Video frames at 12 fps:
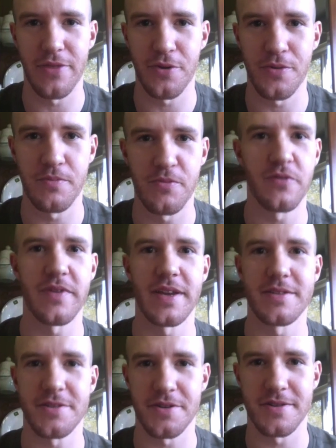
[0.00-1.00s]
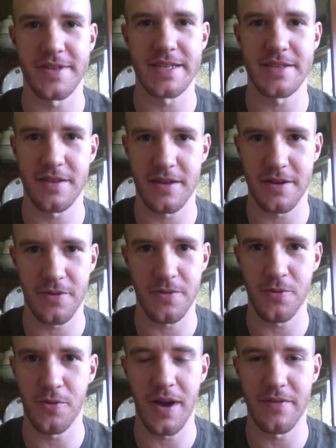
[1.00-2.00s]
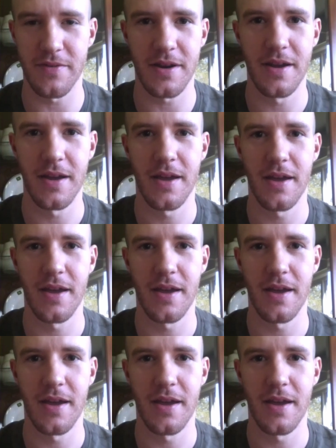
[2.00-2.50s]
through movies or Disney or whoever.